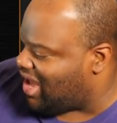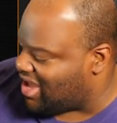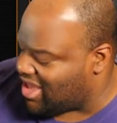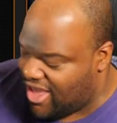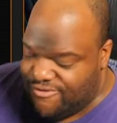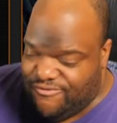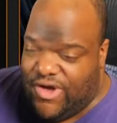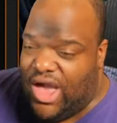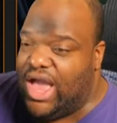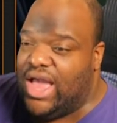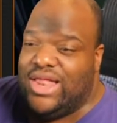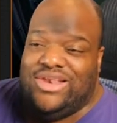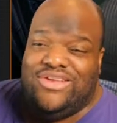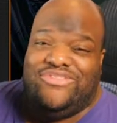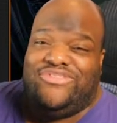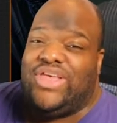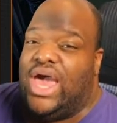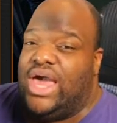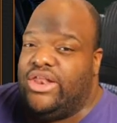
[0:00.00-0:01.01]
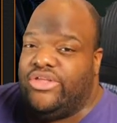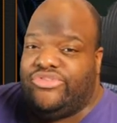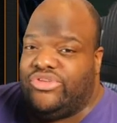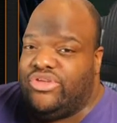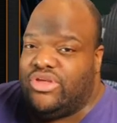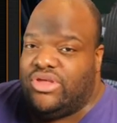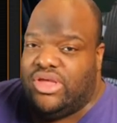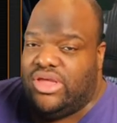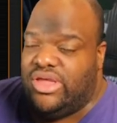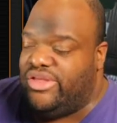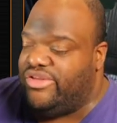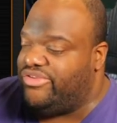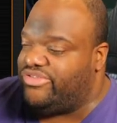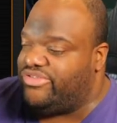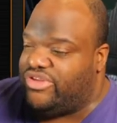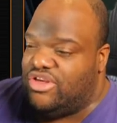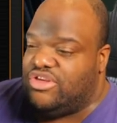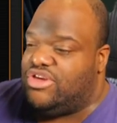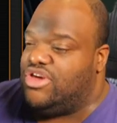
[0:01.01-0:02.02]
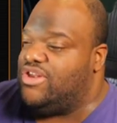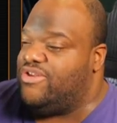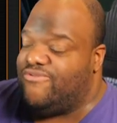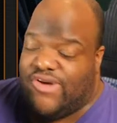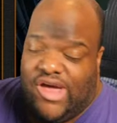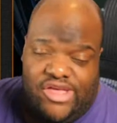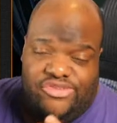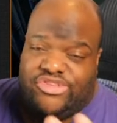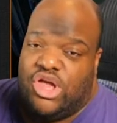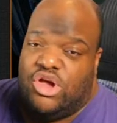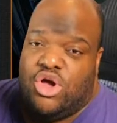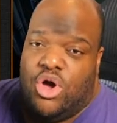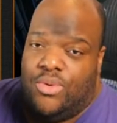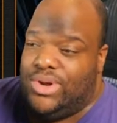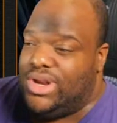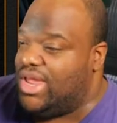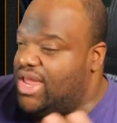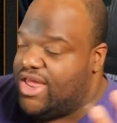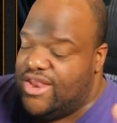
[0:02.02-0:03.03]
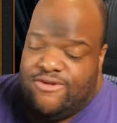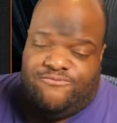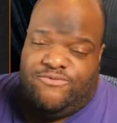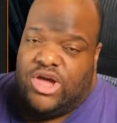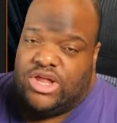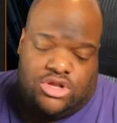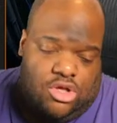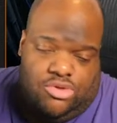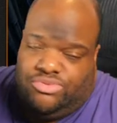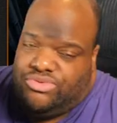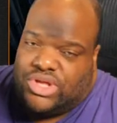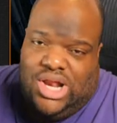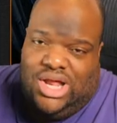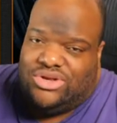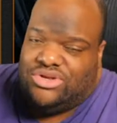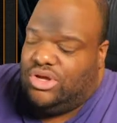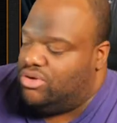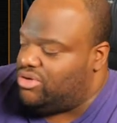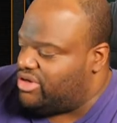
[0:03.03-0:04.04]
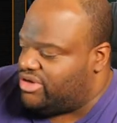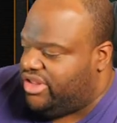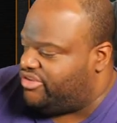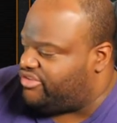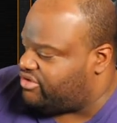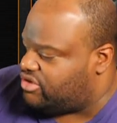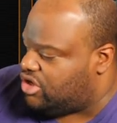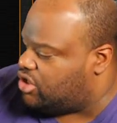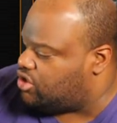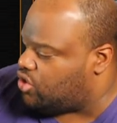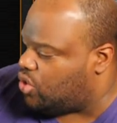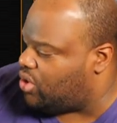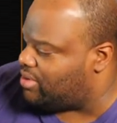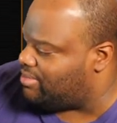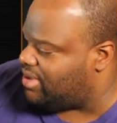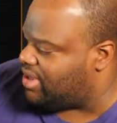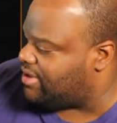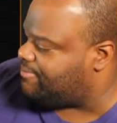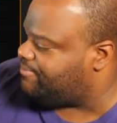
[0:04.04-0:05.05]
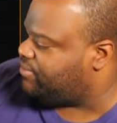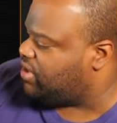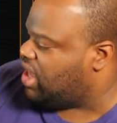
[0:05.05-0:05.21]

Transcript: Like if I decide it's a, is a good advice, I'll go with it. And if I don't, then I don't. It doesn't annoy me.